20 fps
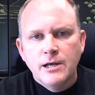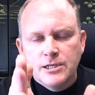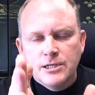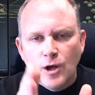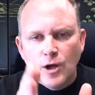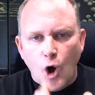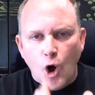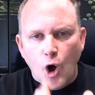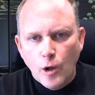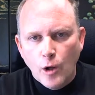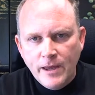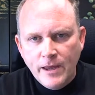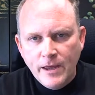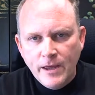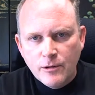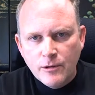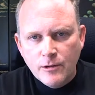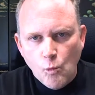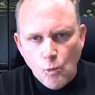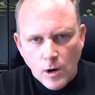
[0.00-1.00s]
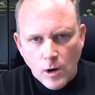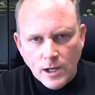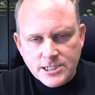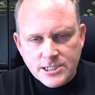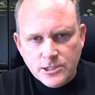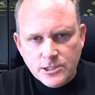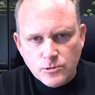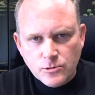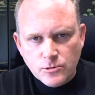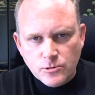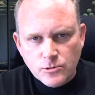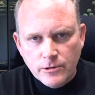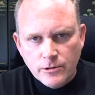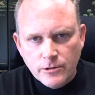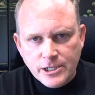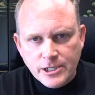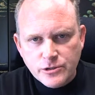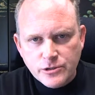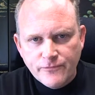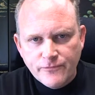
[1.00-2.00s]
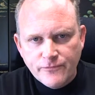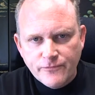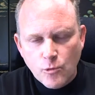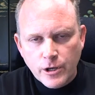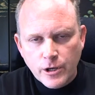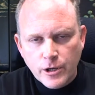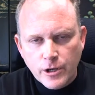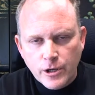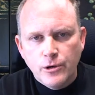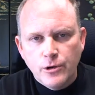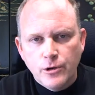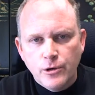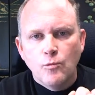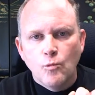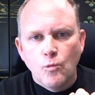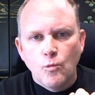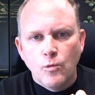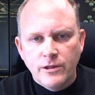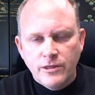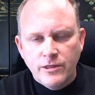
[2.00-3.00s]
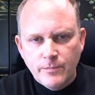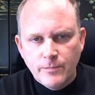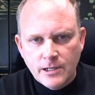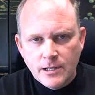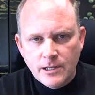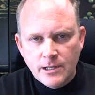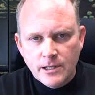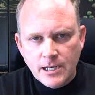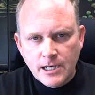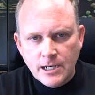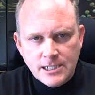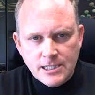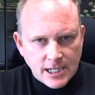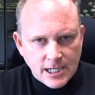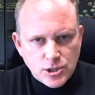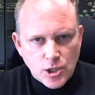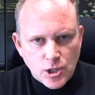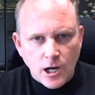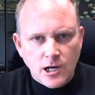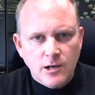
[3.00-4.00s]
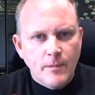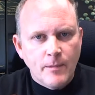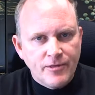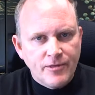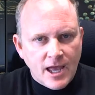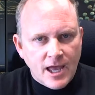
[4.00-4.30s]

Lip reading: They'll all be in one central location for you with the abilities that I talked about,